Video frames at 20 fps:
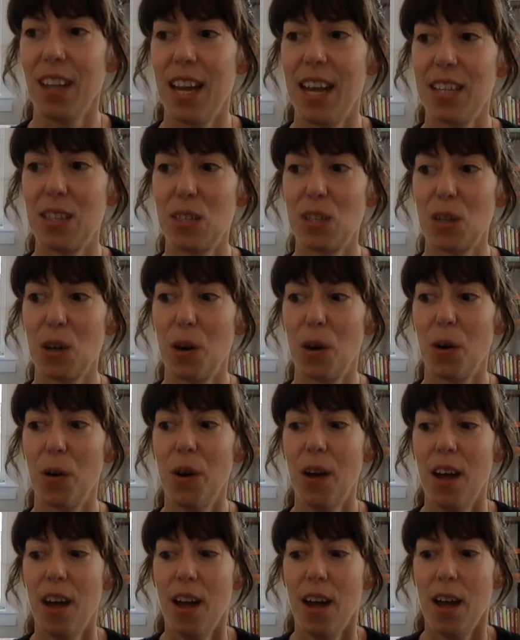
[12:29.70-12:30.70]
And so
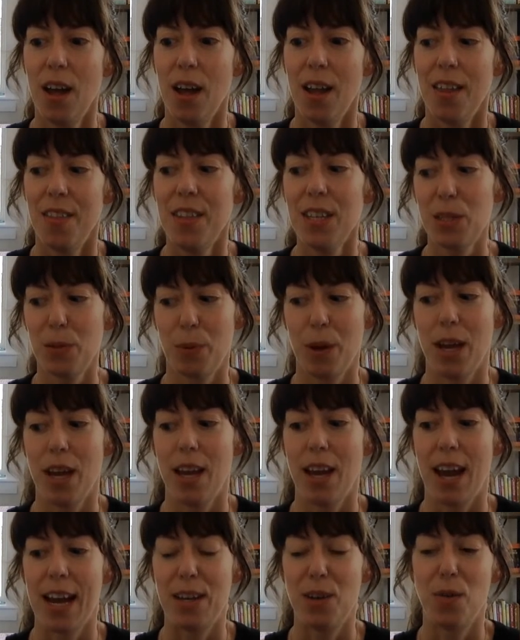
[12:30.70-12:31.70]
this
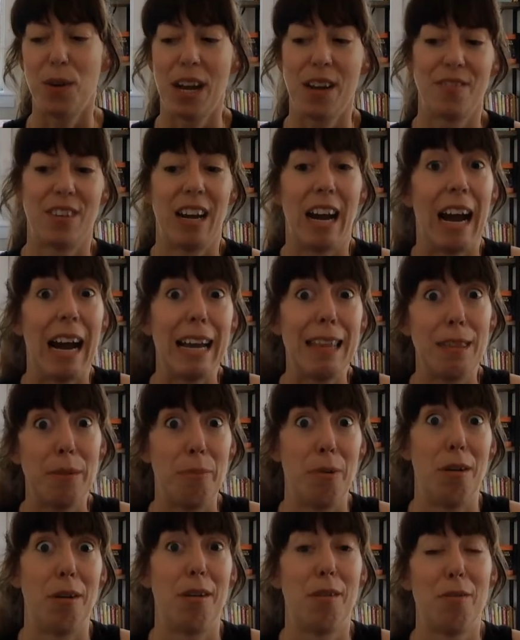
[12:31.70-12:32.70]
way I don't have to hide the
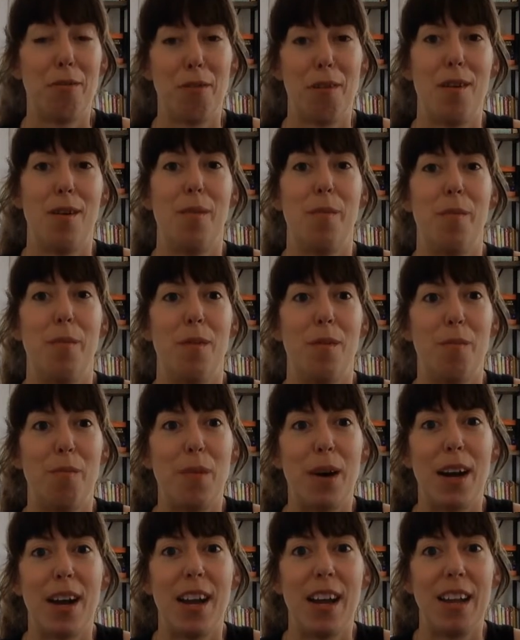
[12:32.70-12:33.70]
book from
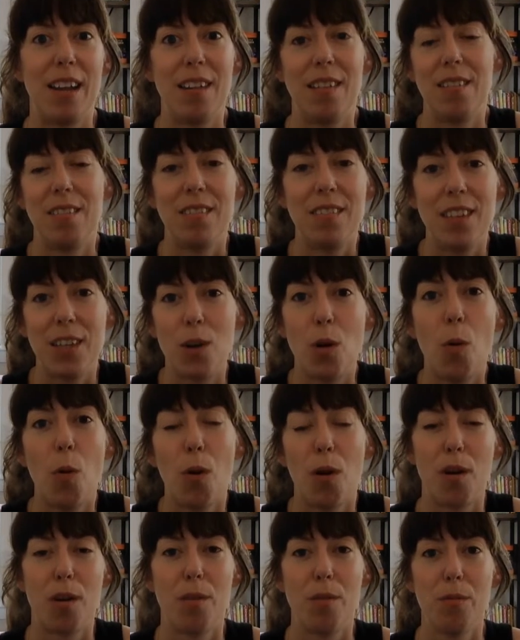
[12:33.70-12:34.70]
my
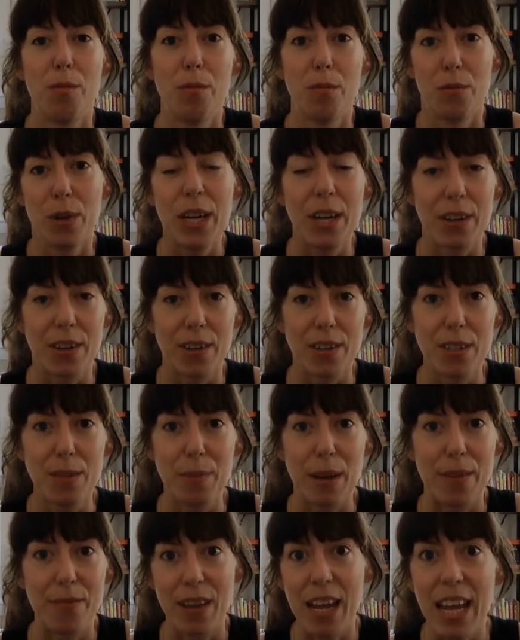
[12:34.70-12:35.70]
core readers,
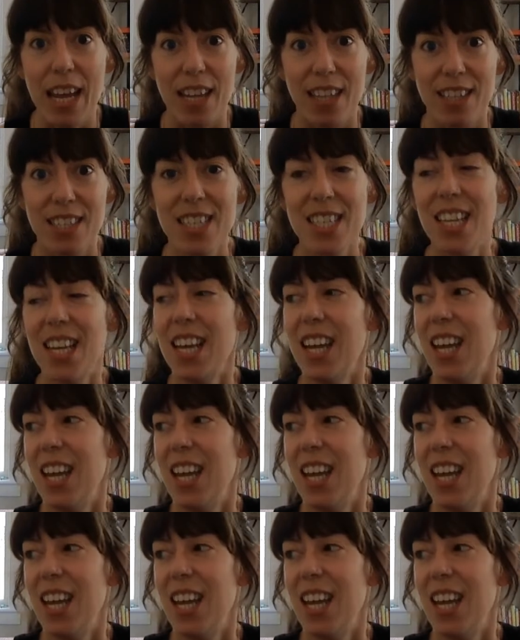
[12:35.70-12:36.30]
my fans.